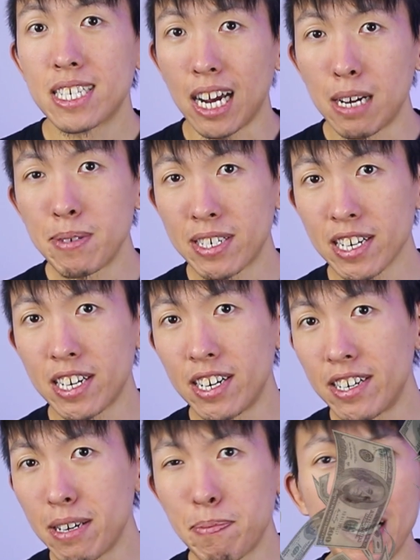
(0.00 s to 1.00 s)

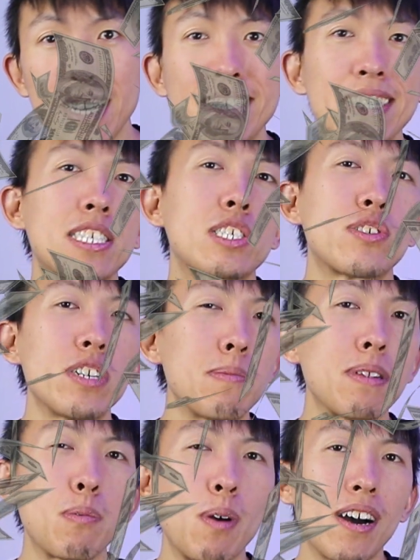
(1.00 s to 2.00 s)
Cybersecurity pays
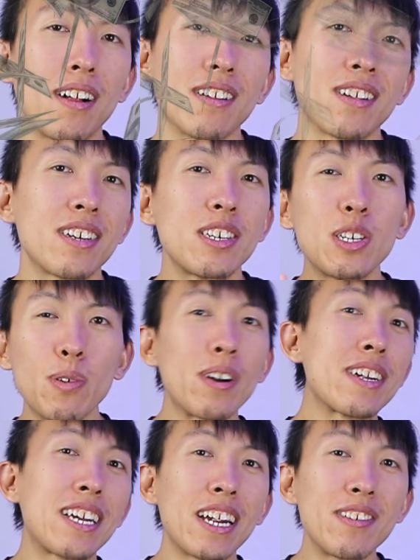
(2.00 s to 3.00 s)
extremely well.
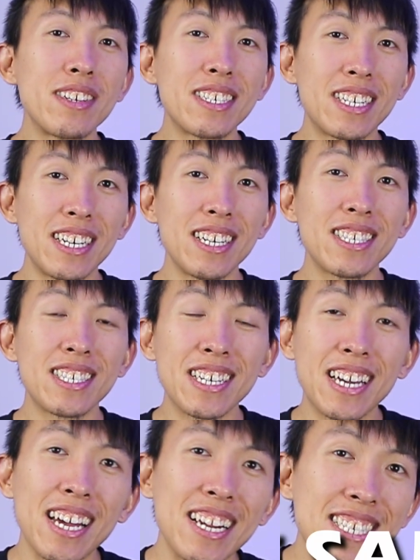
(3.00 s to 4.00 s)
You're guaranteed to
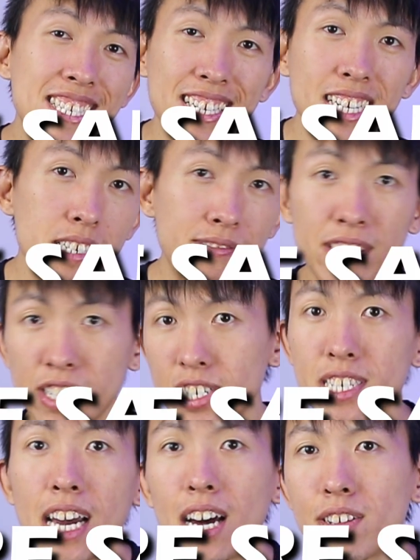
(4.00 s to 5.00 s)
get a six-figure
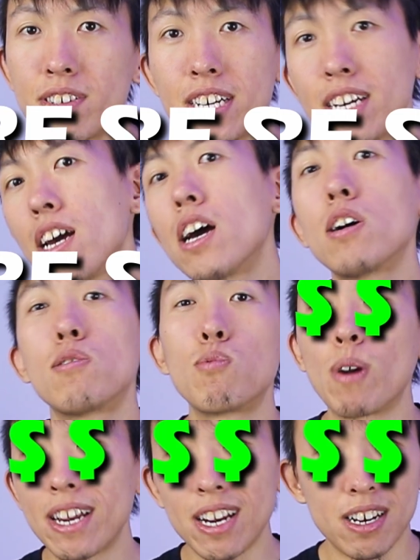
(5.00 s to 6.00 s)
salary
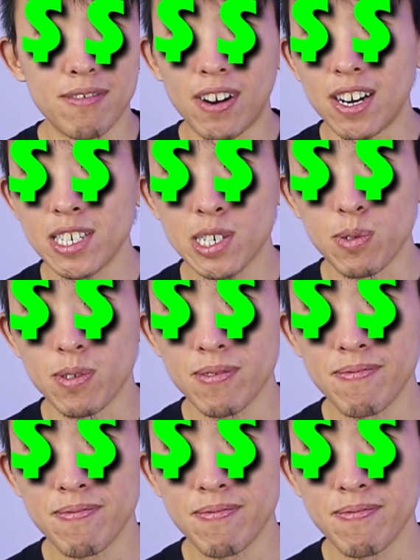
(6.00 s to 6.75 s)
right out of high school.